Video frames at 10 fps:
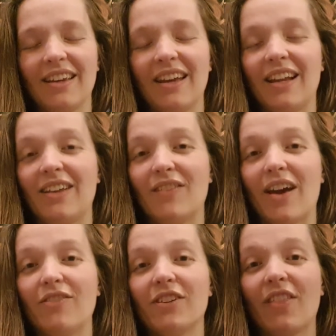And if
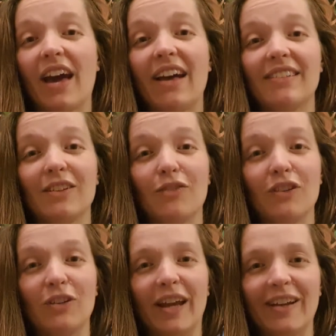after that you
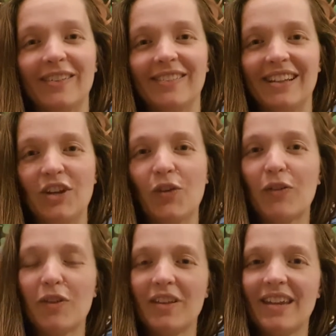feel like continuing
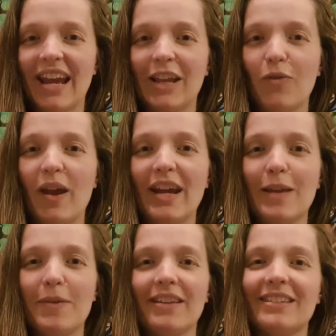with the daily Reiki
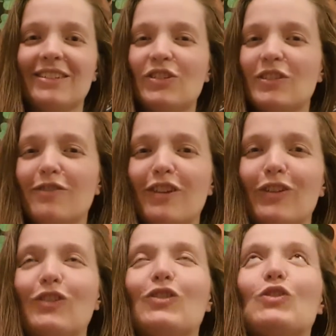because it just
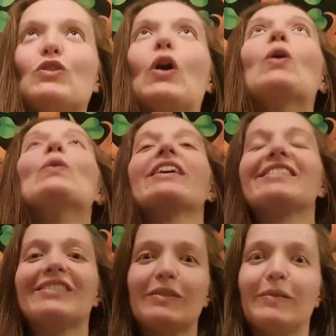feels so
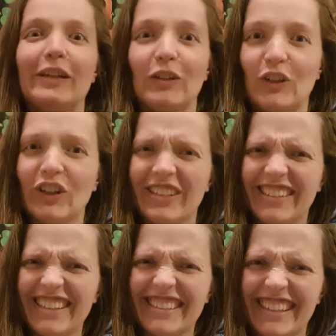extremely good,
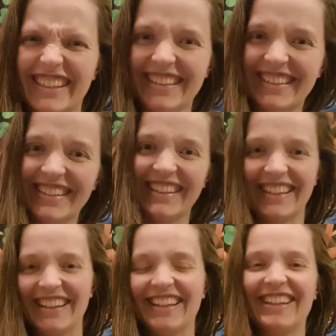doesn't it?
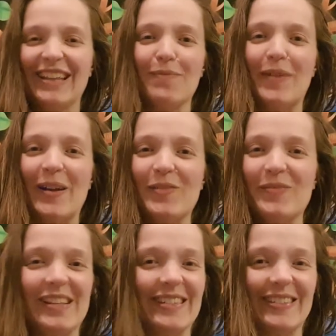Then by all
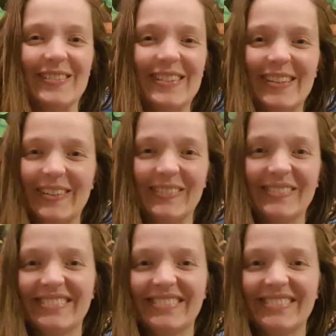means do so.